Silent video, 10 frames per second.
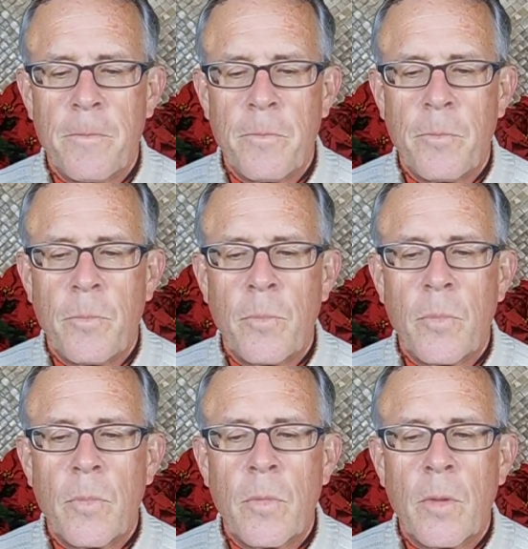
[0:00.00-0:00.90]

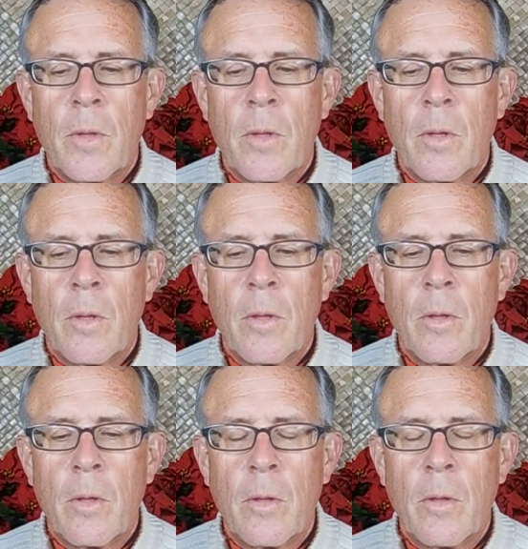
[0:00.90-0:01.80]

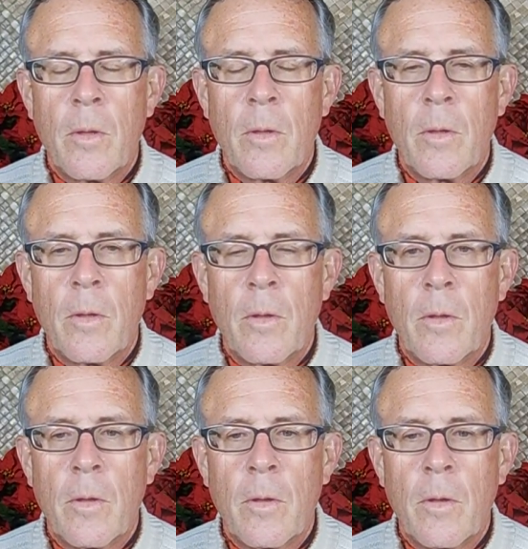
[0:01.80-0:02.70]

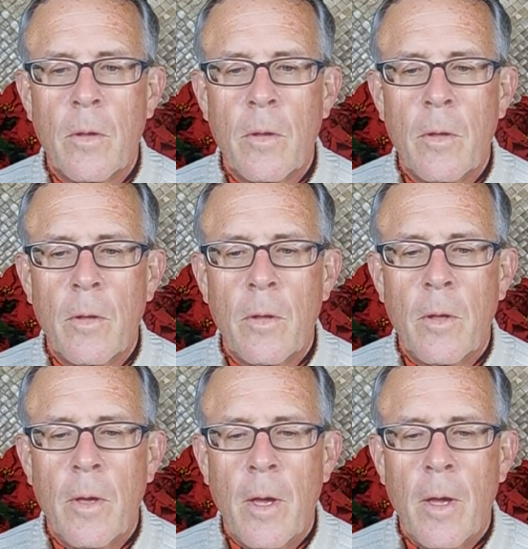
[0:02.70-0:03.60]

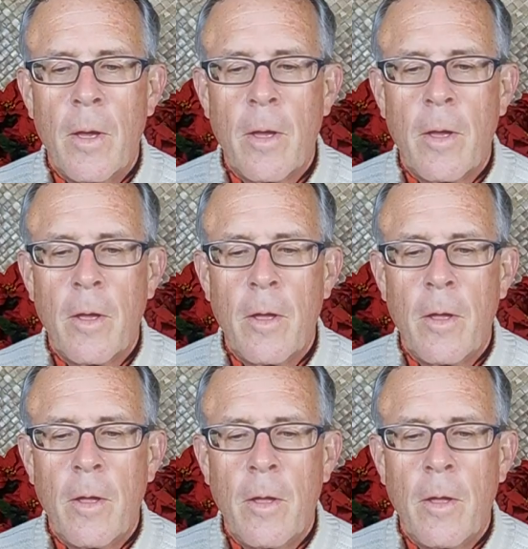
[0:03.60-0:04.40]
[no speech]